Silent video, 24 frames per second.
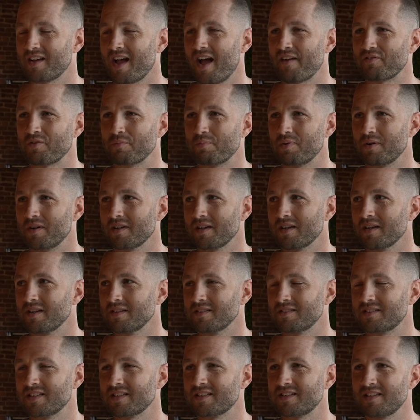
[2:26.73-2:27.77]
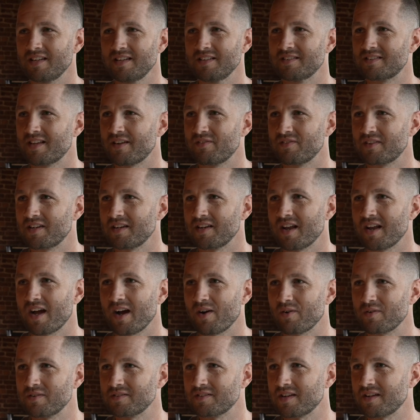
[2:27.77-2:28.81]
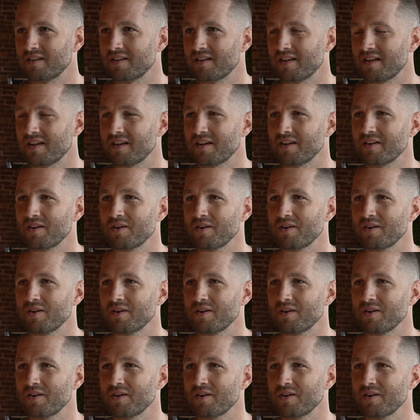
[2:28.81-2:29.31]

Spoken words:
after putting in 16, 17 hours that day,